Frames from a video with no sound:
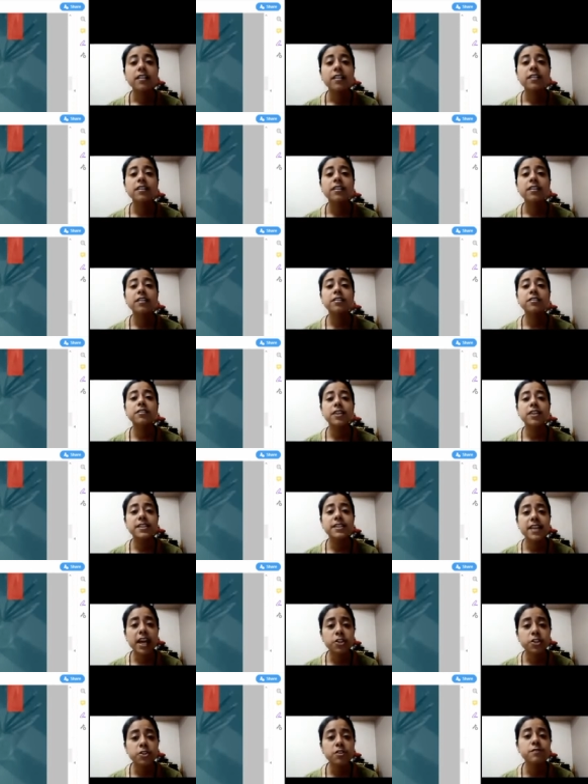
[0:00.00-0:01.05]
the
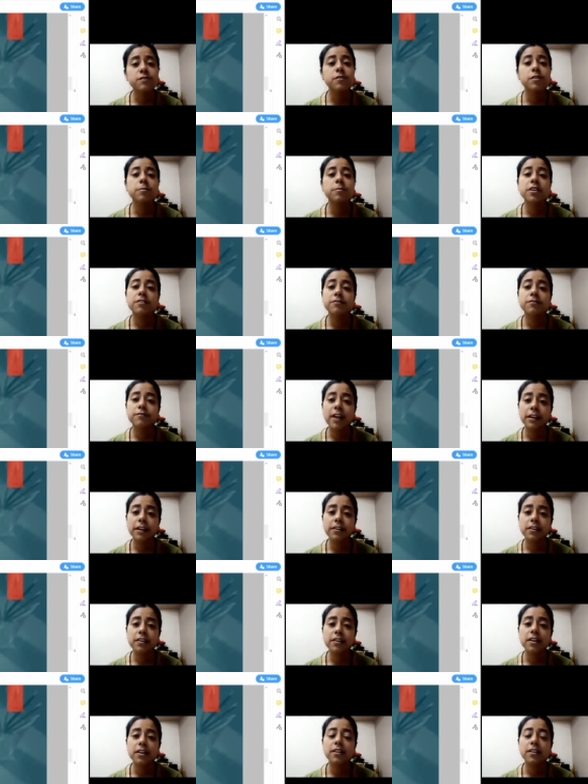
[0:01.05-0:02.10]
transactions will be
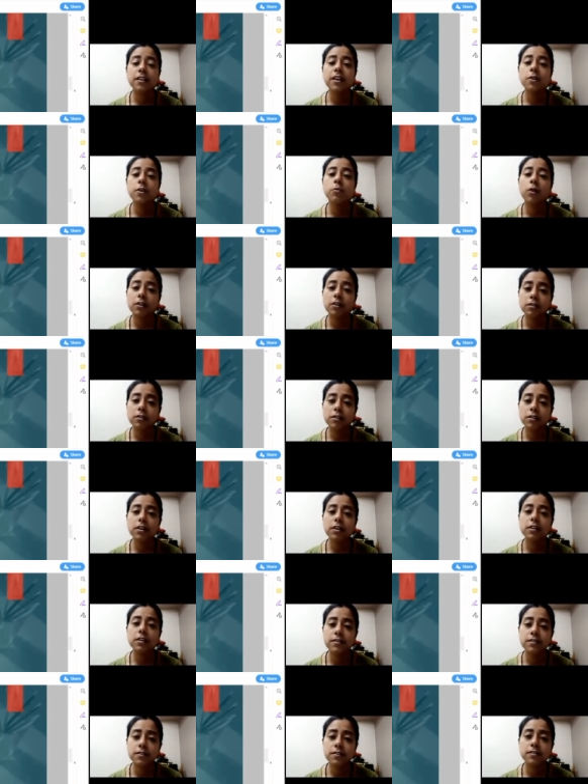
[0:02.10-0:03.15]
reflected in the quarterly
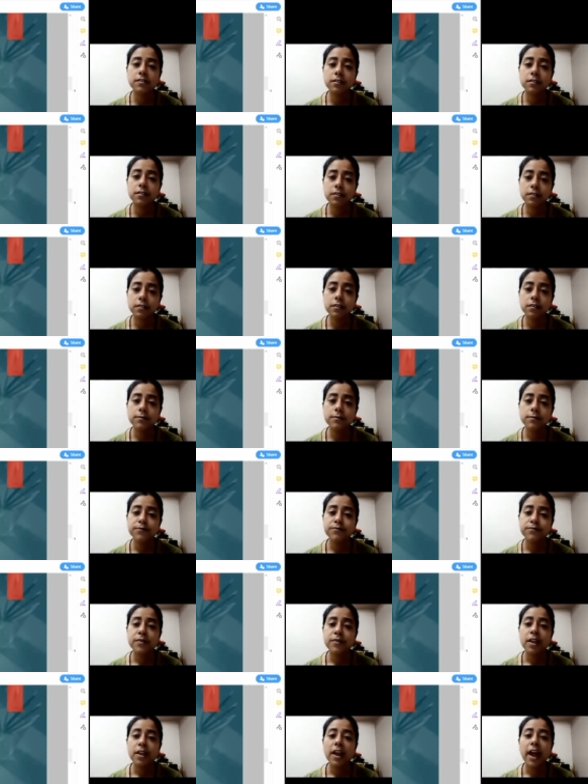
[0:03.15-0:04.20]
TCS return
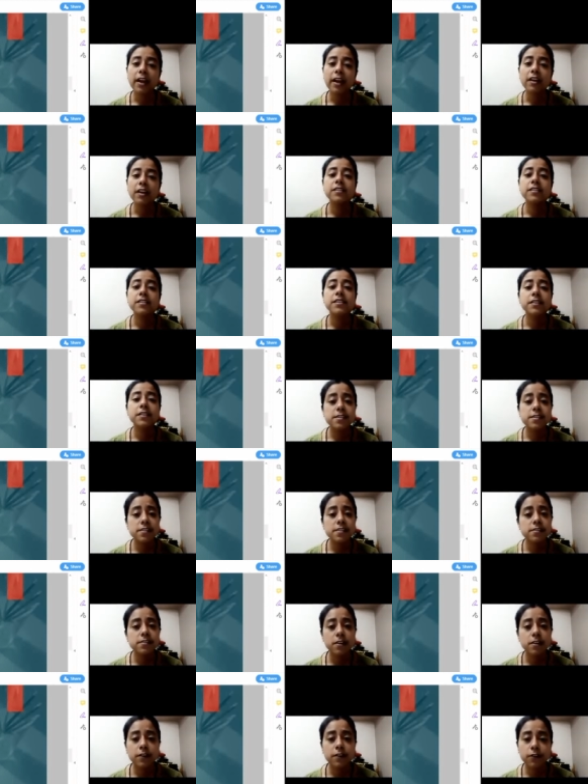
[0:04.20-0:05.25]
and the TCS
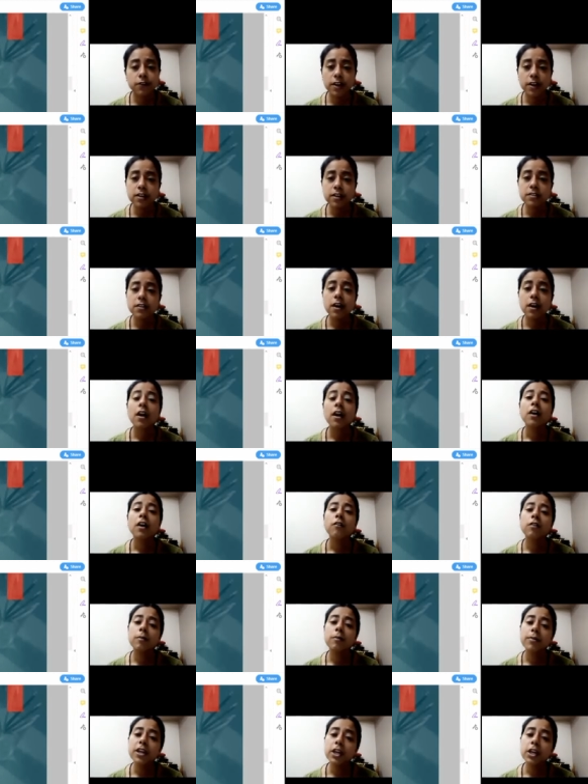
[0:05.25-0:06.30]
certificates
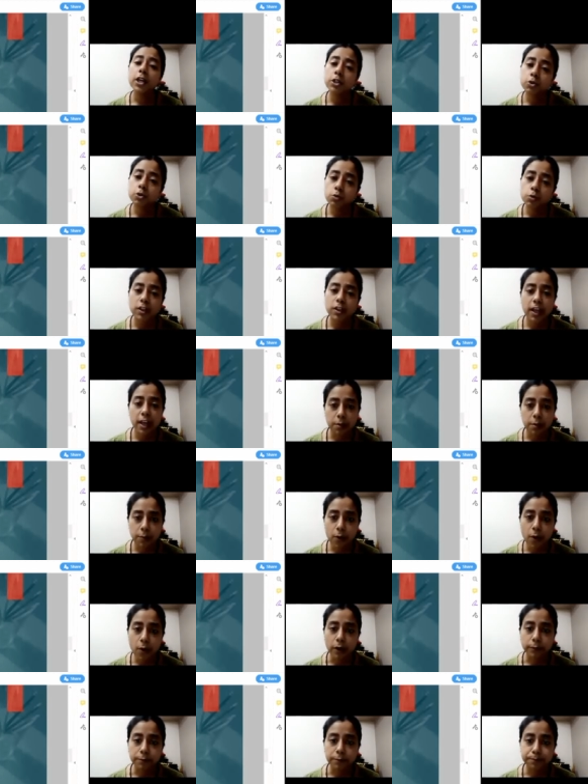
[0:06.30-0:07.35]
will be issued
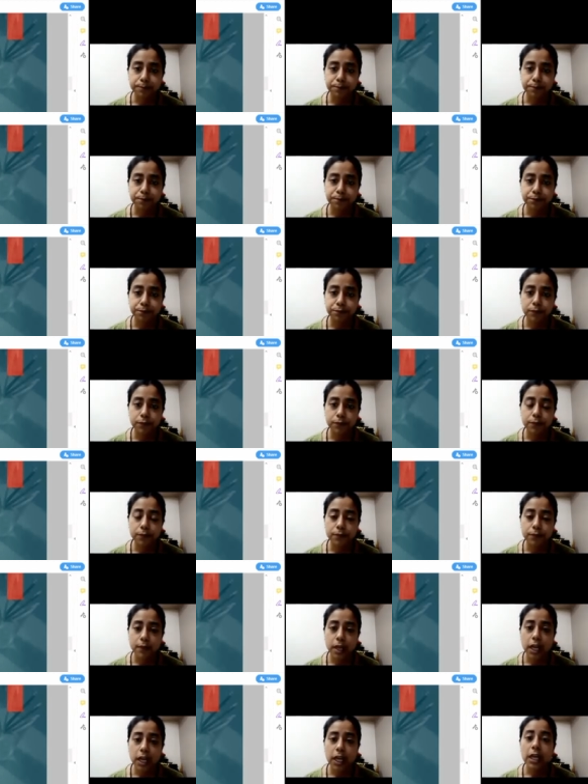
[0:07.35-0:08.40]
thereupon.
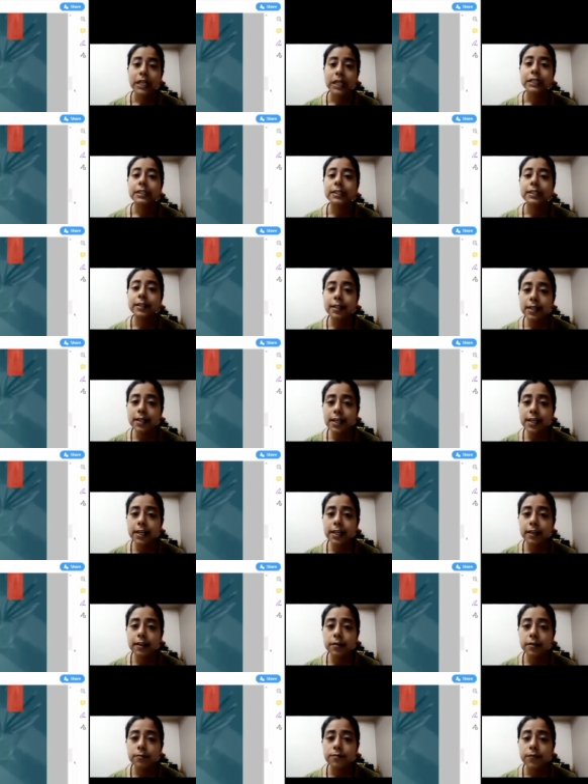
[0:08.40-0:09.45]

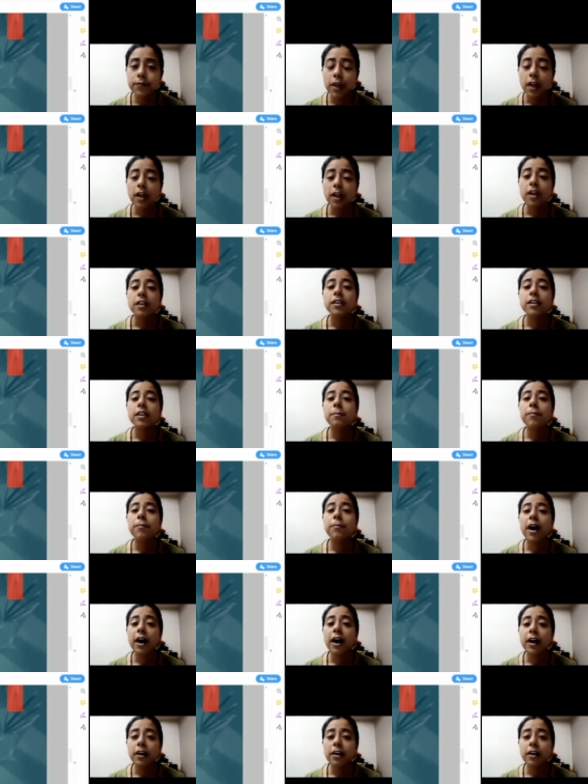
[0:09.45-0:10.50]
Thirdly, the
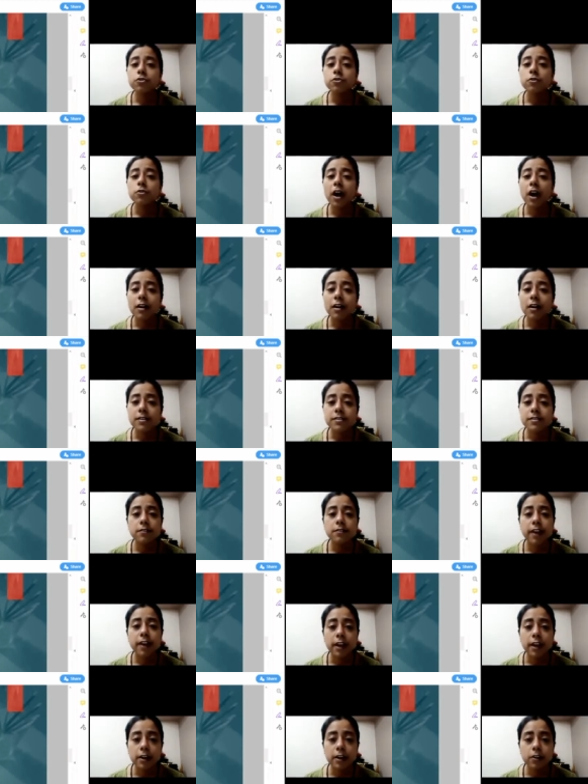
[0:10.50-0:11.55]
buyer should ask the
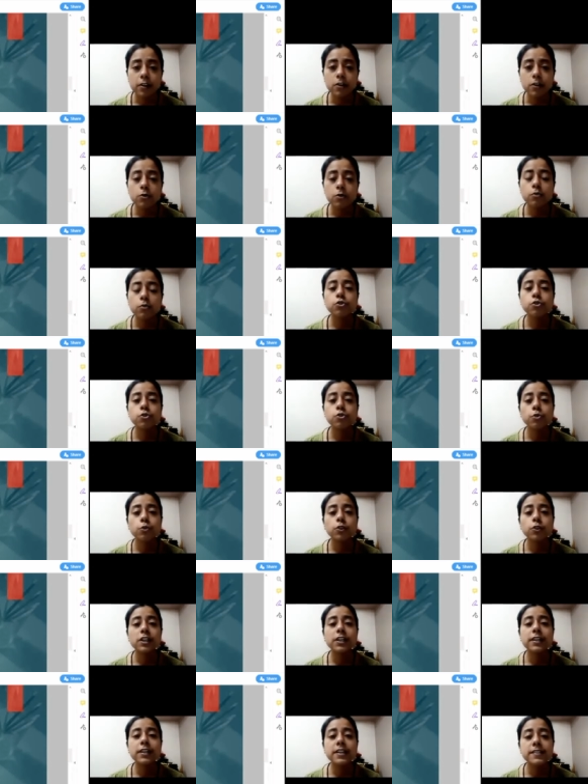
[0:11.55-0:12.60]
vendor to show
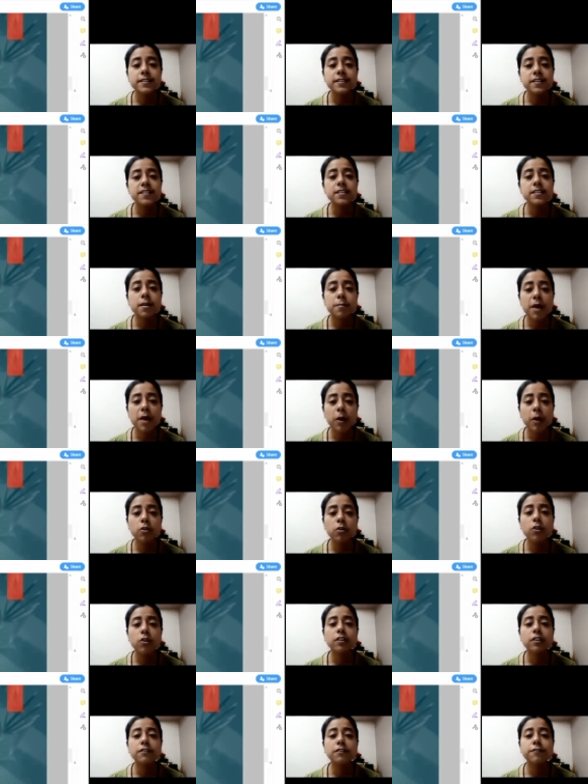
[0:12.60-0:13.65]
the TCS amount
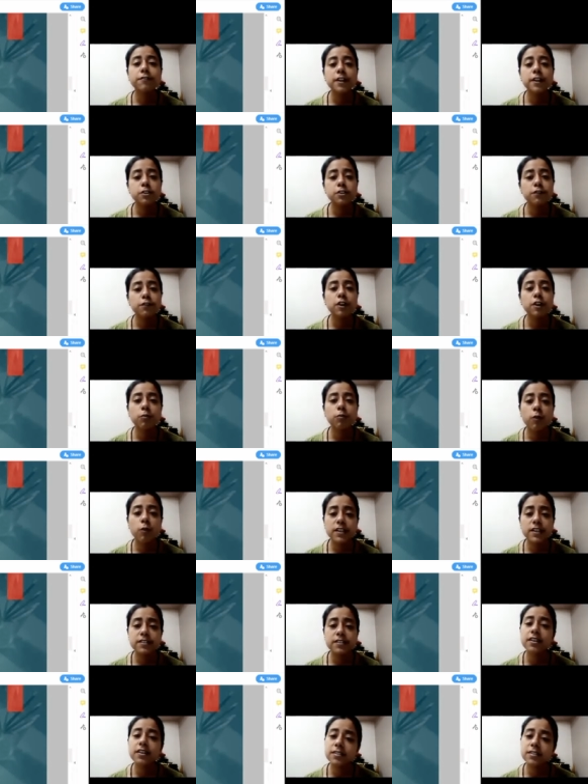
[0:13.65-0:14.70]
on the face of
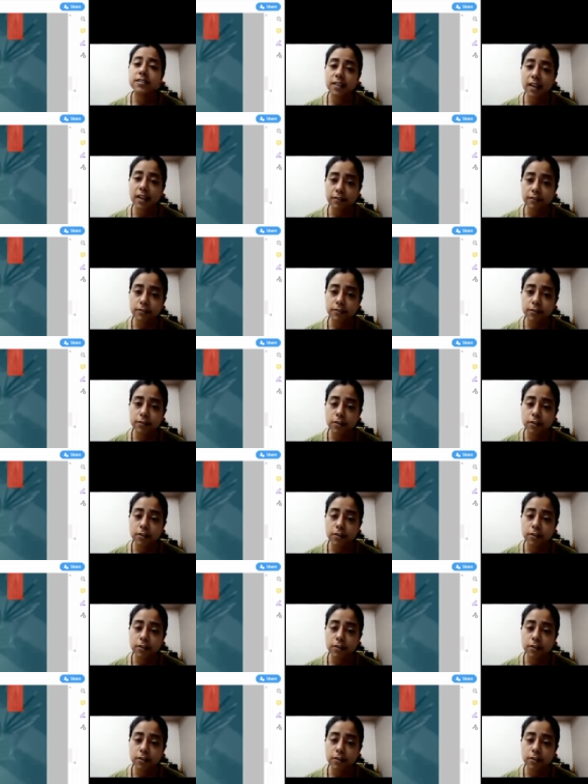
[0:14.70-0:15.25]
invoice itself